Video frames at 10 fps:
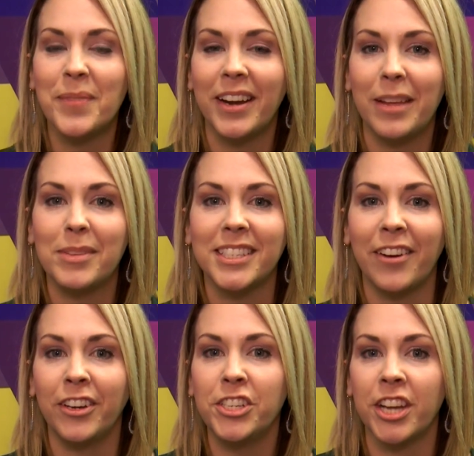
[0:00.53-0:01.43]
my name is
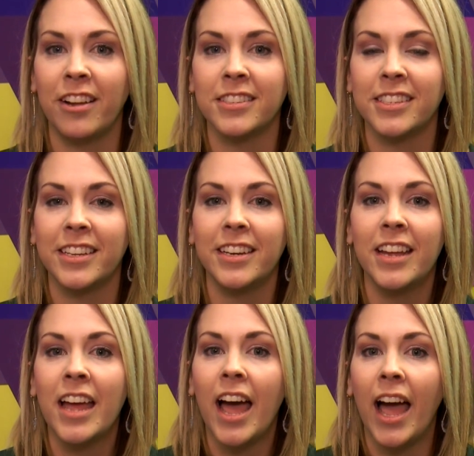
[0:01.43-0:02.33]
Erin Johnston.
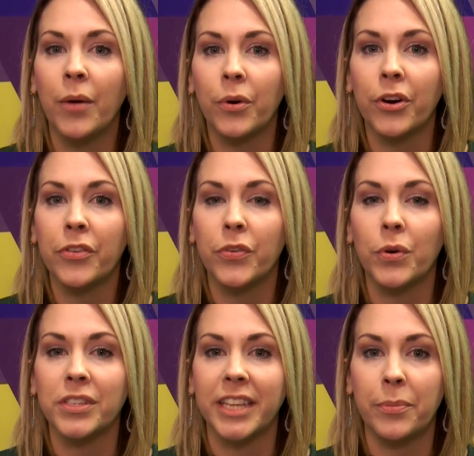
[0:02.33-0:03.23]
I work
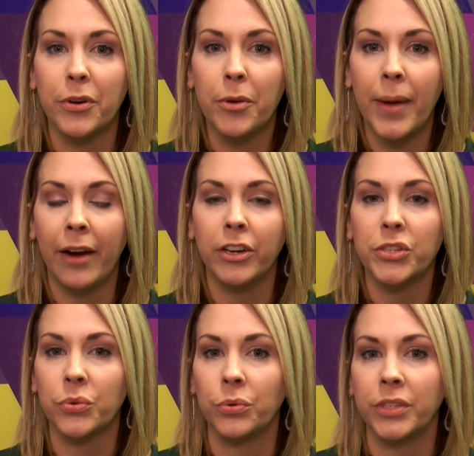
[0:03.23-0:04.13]
for St. Bernard Parish
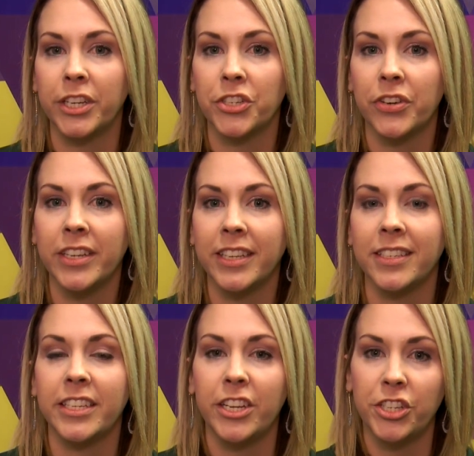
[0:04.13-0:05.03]
School District
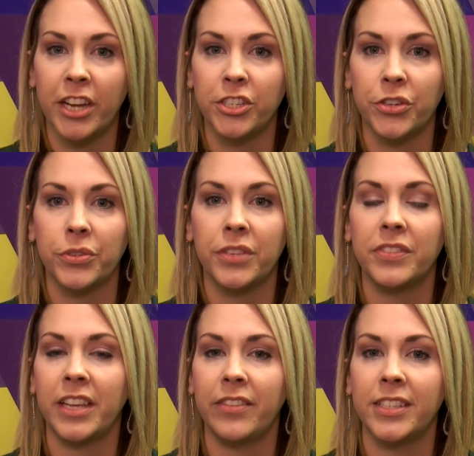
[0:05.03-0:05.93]
and teach at Joseph
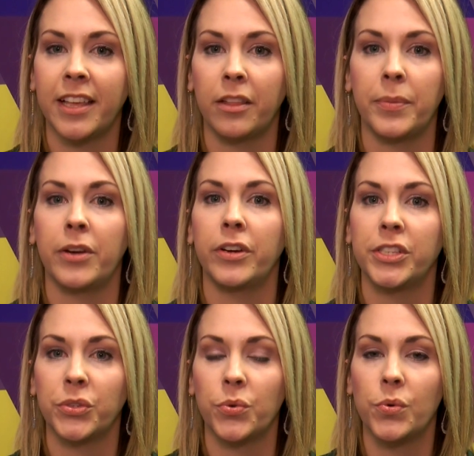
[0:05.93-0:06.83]
Davies Elementary
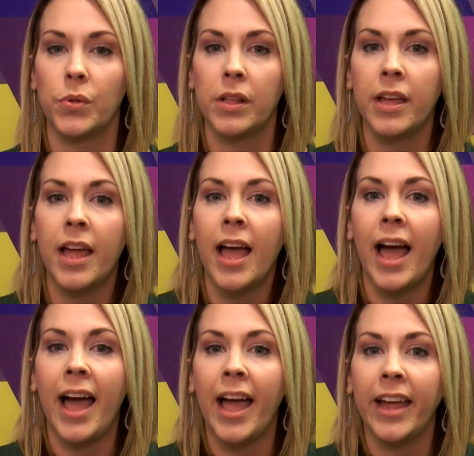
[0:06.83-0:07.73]
School.
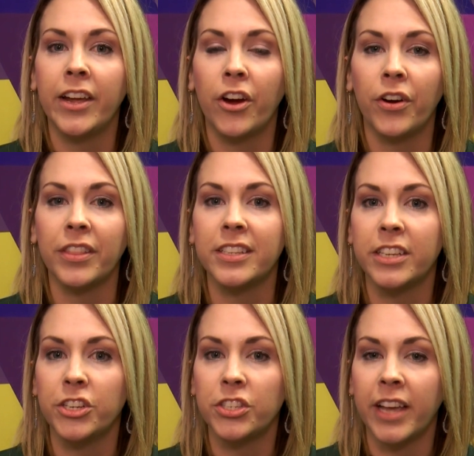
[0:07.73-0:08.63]
I currently
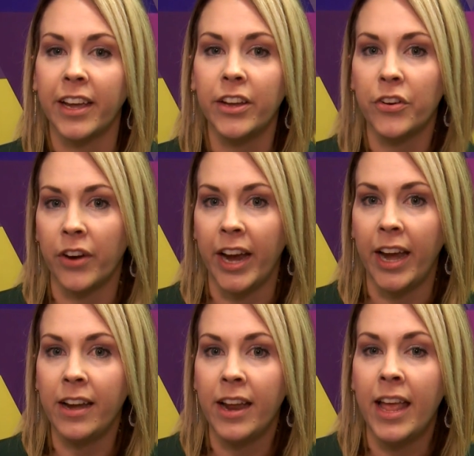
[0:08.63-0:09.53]
teach second
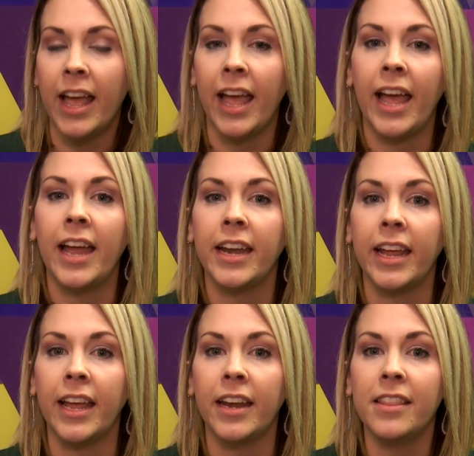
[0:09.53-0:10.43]
grade, and
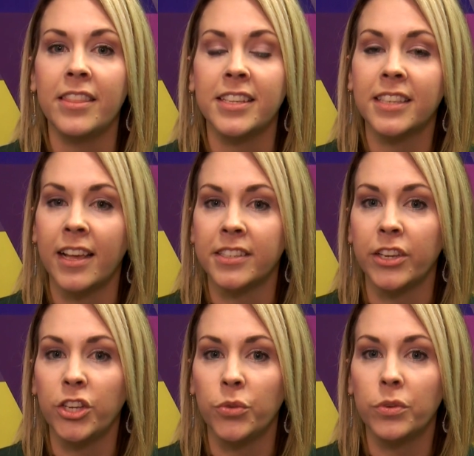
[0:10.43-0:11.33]
in this
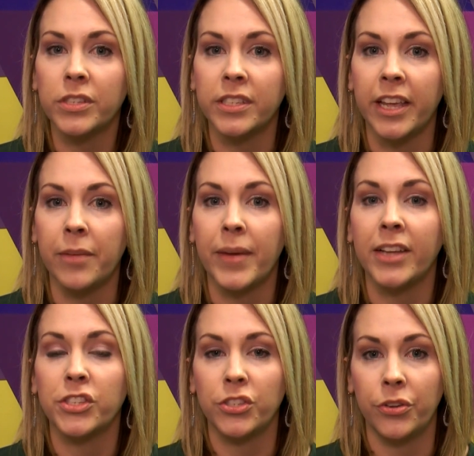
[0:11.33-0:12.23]
lesson you will see my
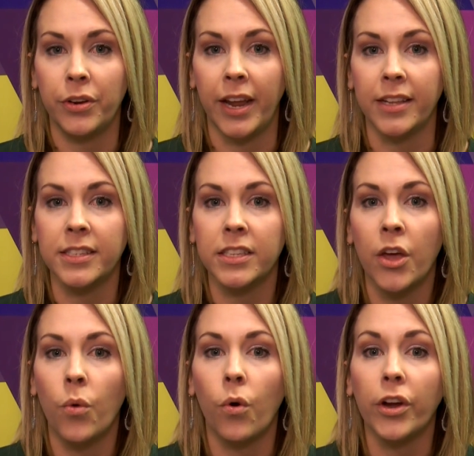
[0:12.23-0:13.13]
students
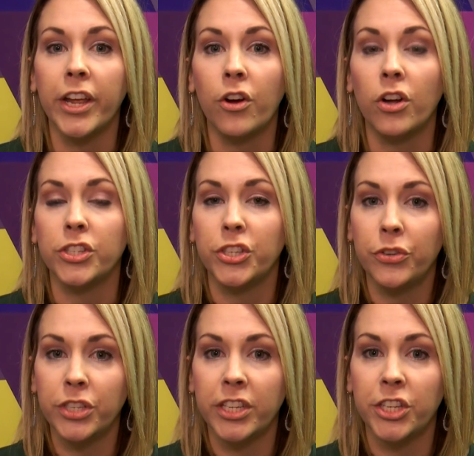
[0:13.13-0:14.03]
working on
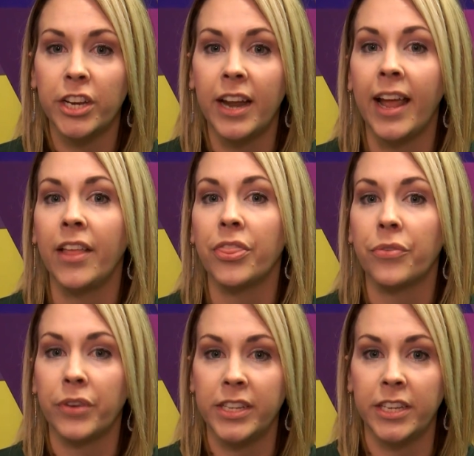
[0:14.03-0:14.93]
2-digit and
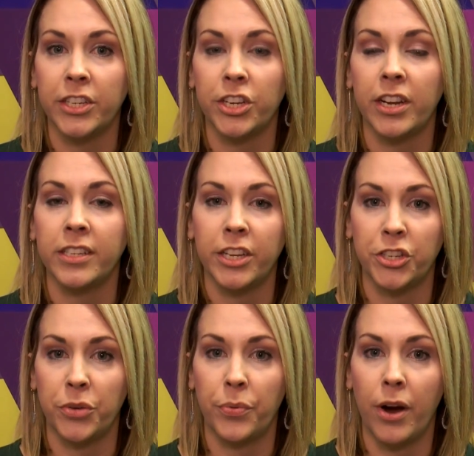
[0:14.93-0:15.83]
3-digit
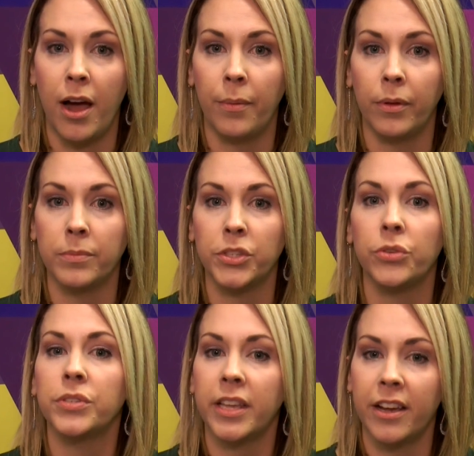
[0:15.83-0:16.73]
addition problems
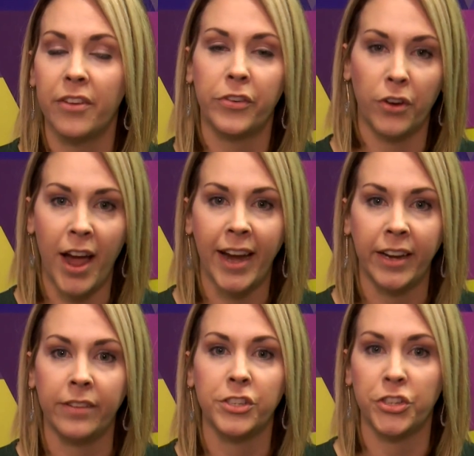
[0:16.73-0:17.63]
using a
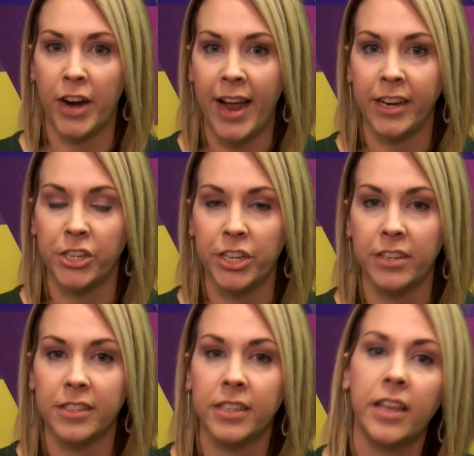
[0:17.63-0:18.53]
variety of
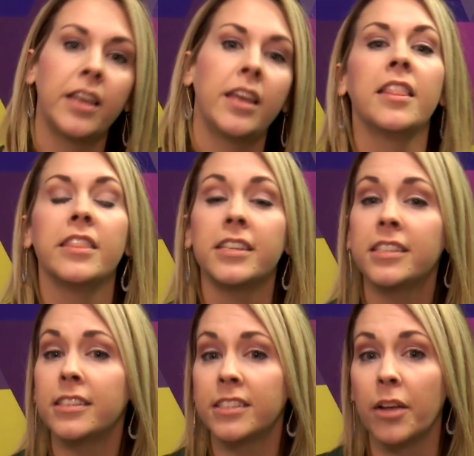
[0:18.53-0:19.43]
strategies. This
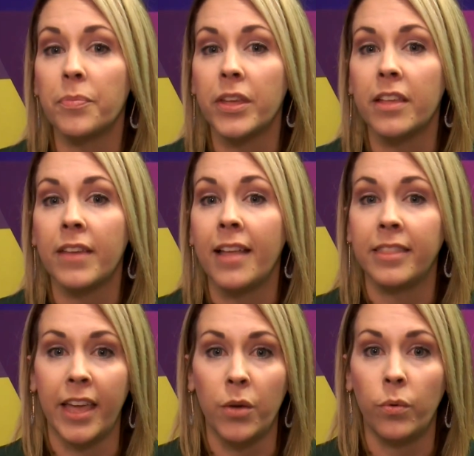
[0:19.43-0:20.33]
is something that
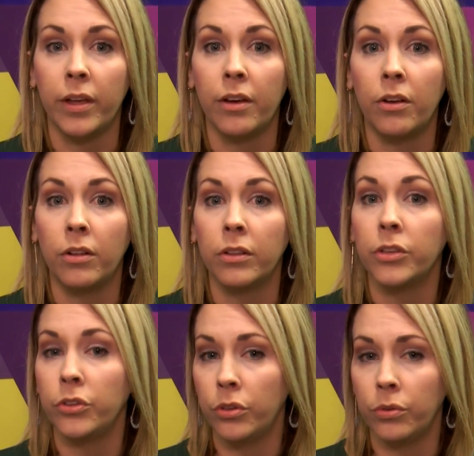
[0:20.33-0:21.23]
they will
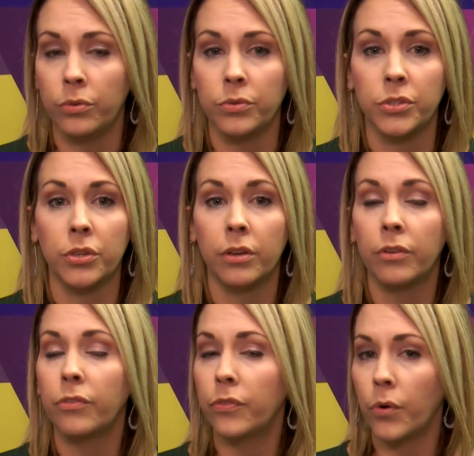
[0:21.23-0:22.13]
use
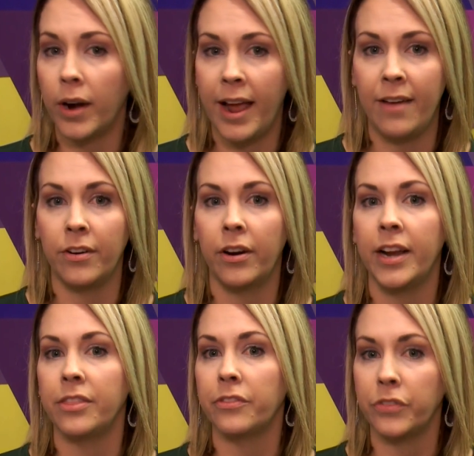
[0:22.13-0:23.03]
forever
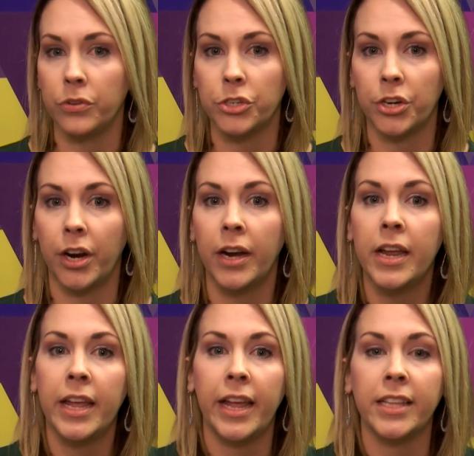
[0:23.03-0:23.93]
in the future.
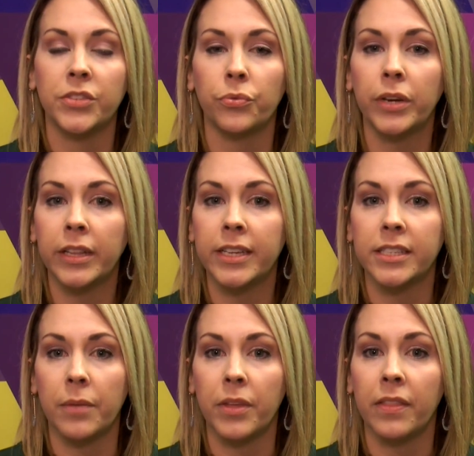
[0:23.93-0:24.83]
It's really
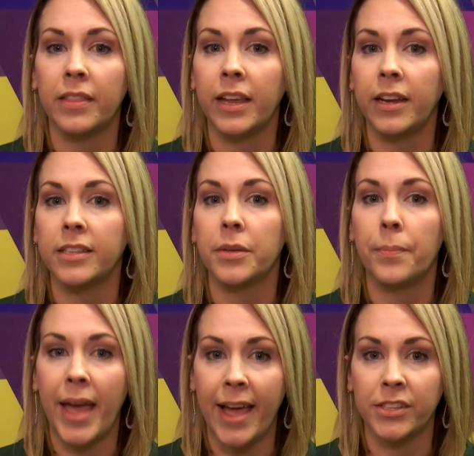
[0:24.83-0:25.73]
something that they need to
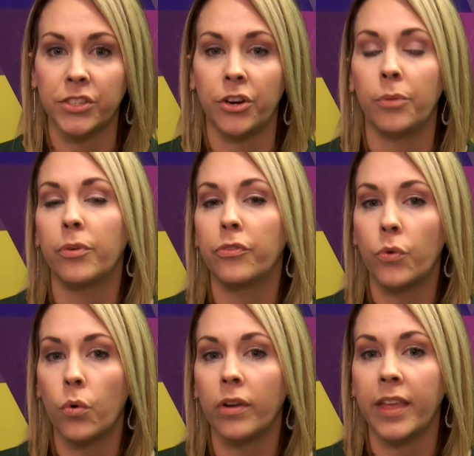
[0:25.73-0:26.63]
master
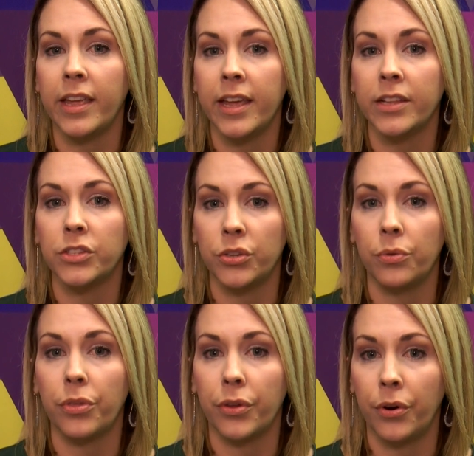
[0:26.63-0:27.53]
before they get
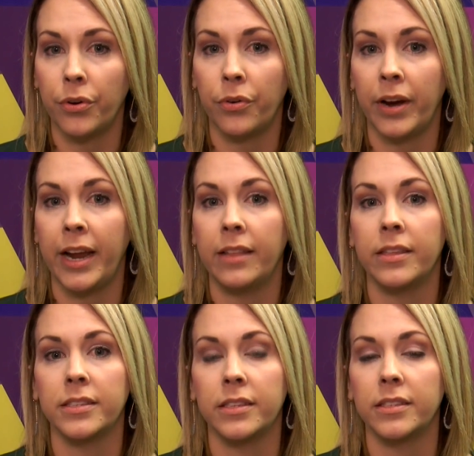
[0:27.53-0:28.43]
to third grade.
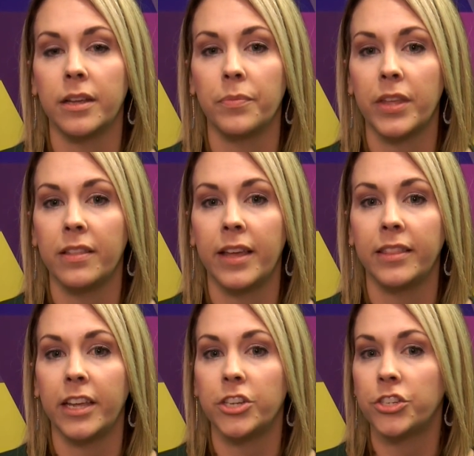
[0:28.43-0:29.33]
This is something that
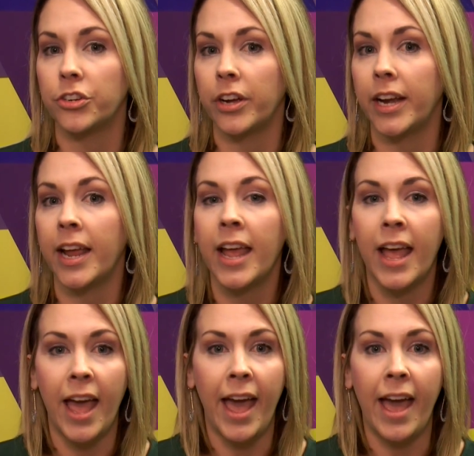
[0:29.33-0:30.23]
they should
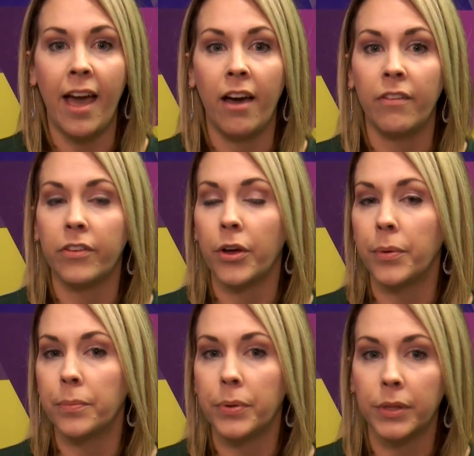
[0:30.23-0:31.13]
have
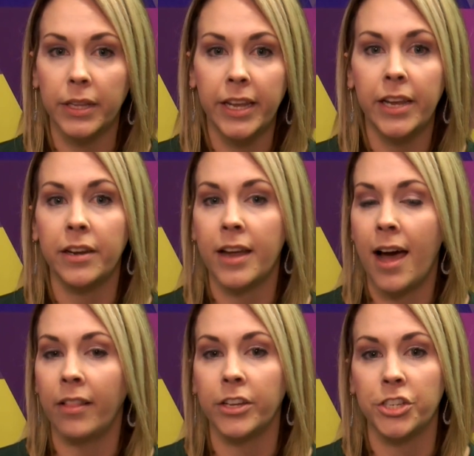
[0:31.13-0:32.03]
complete
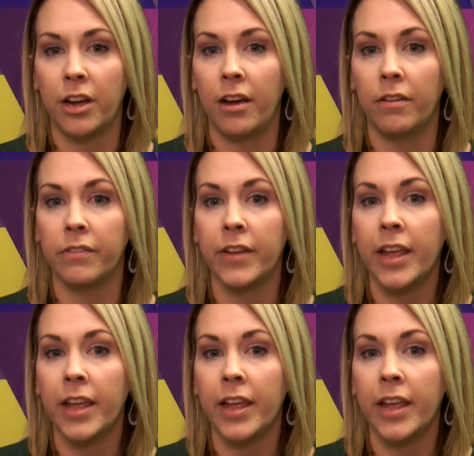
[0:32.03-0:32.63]
knowledge of